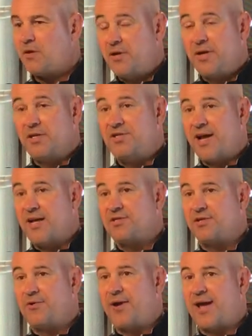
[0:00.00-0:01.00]
you get a chance
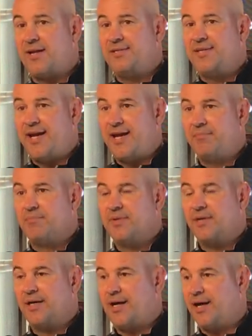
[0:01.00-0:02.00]
to create a team.
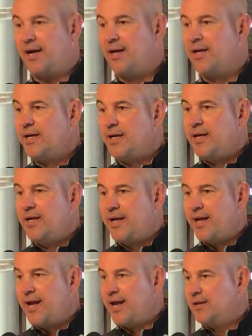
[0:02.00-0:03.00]

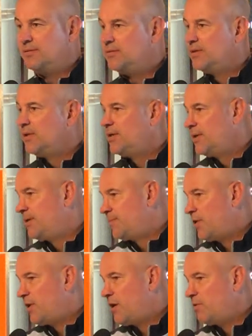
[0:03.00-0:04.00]
And
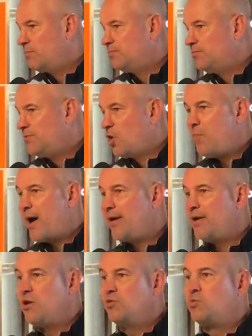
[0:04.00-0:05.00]
you know,
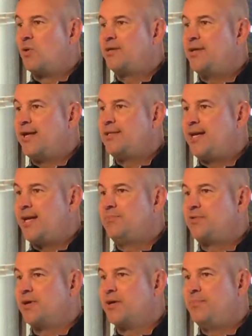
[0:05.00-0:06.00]
nobody knows what that
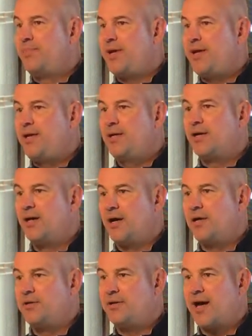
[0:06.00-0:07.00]
team's going to be.
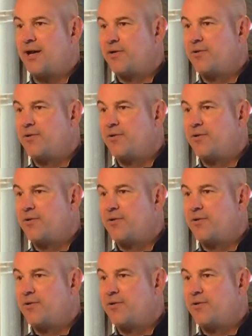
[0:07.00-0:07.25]
You got to